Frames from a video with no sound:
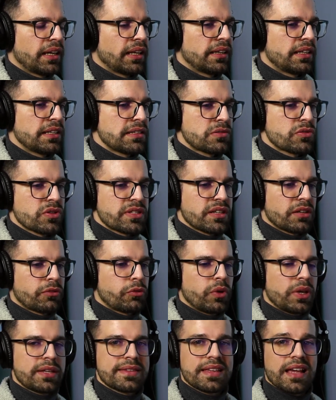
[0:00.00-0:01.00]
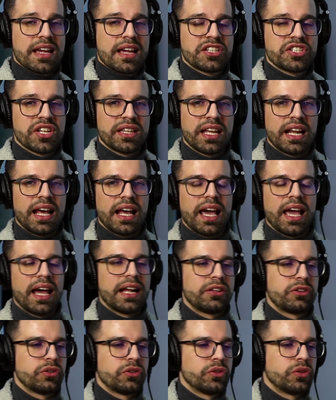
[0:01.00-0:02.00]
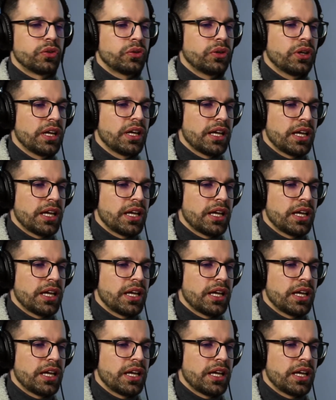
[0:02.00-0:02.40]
this was a quick session that I had to do